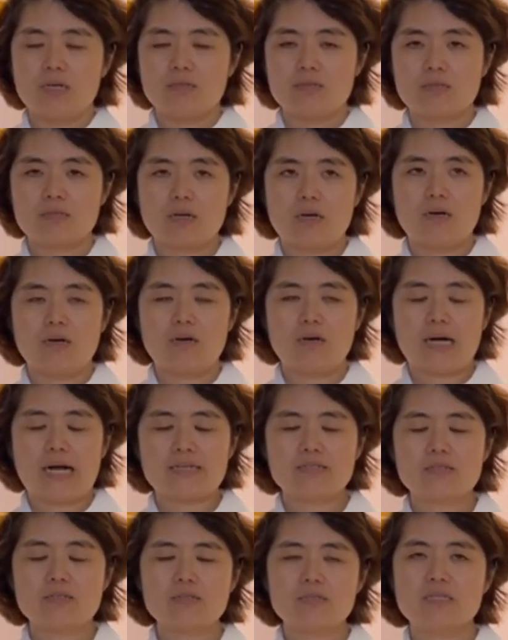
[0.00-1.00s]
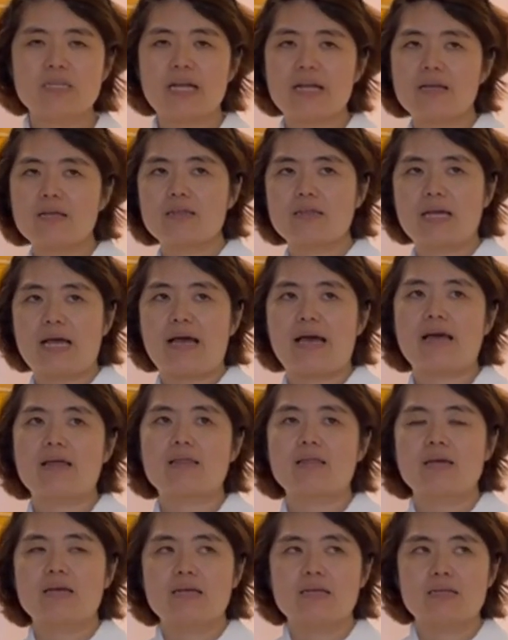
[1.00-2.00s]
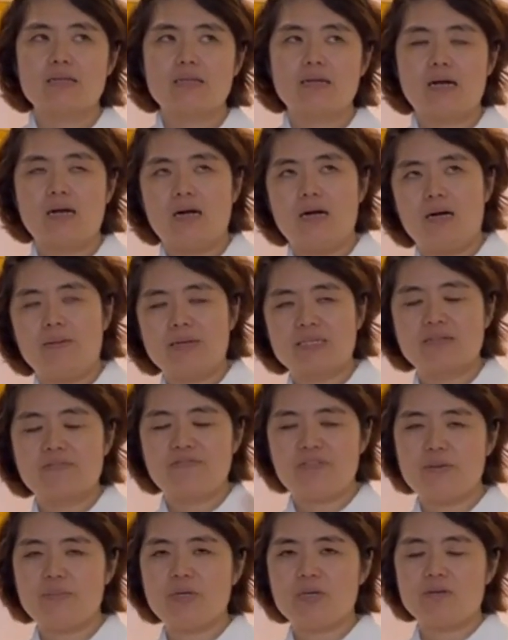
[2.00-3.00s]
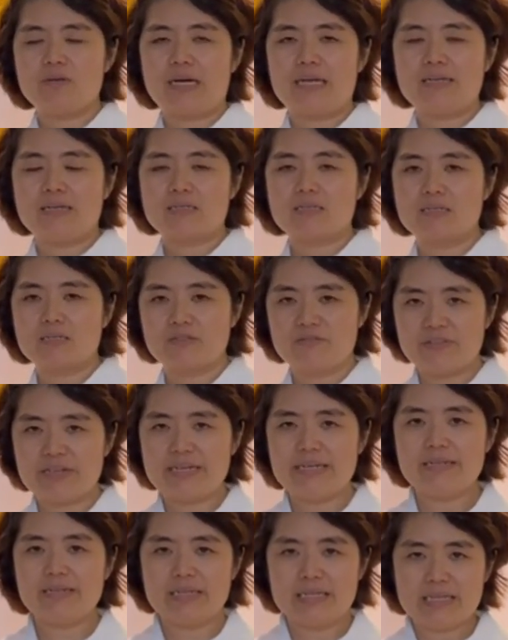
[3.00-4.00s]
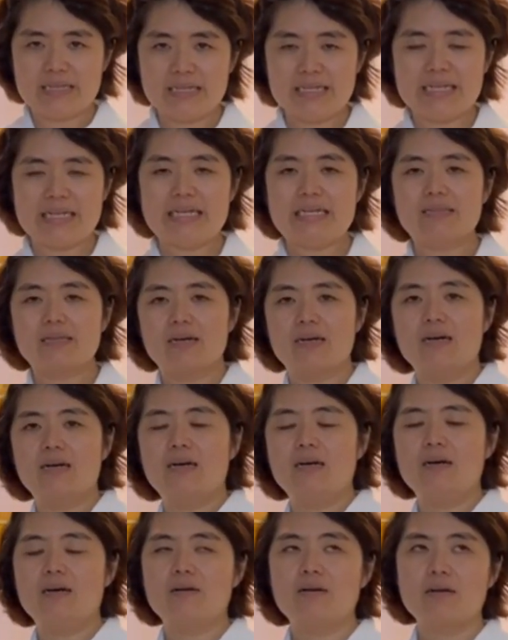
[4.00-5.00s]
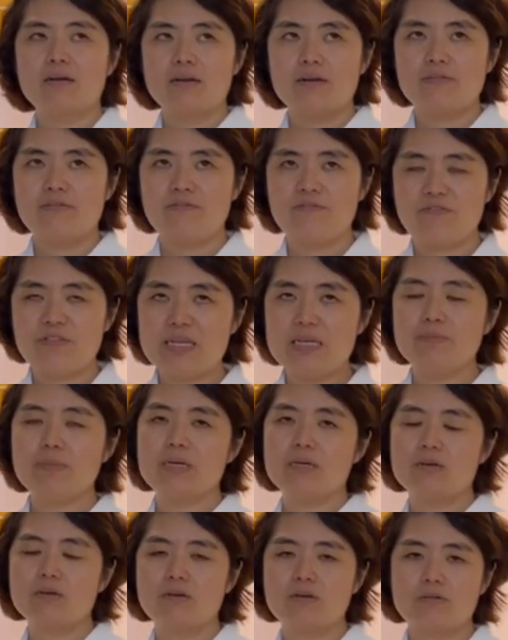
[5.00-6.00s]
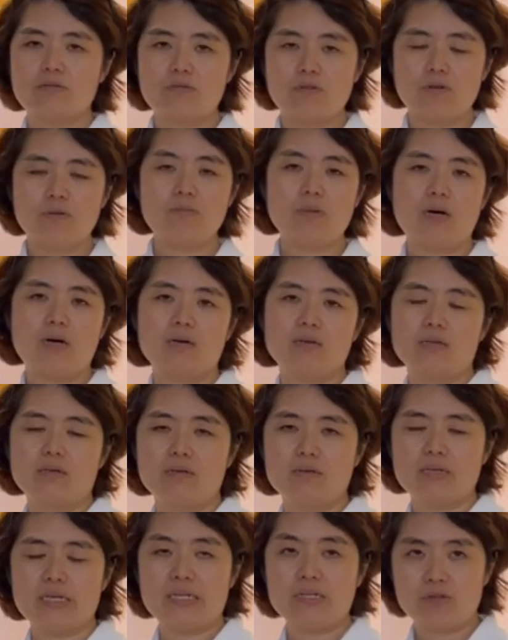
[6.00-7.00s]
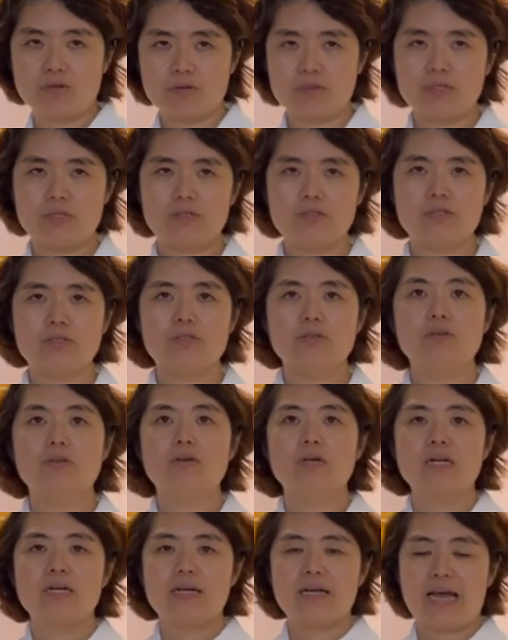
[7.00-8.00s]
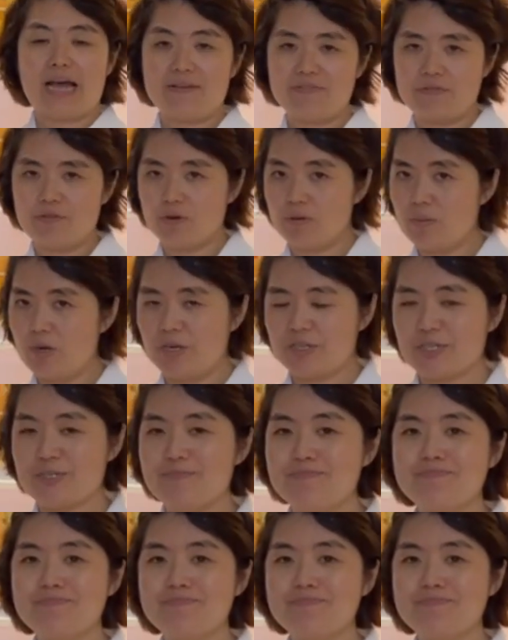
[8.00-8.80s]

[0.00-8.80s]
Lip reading: So I don't think that as a female, I necessarily need a female role model in order to have a role model.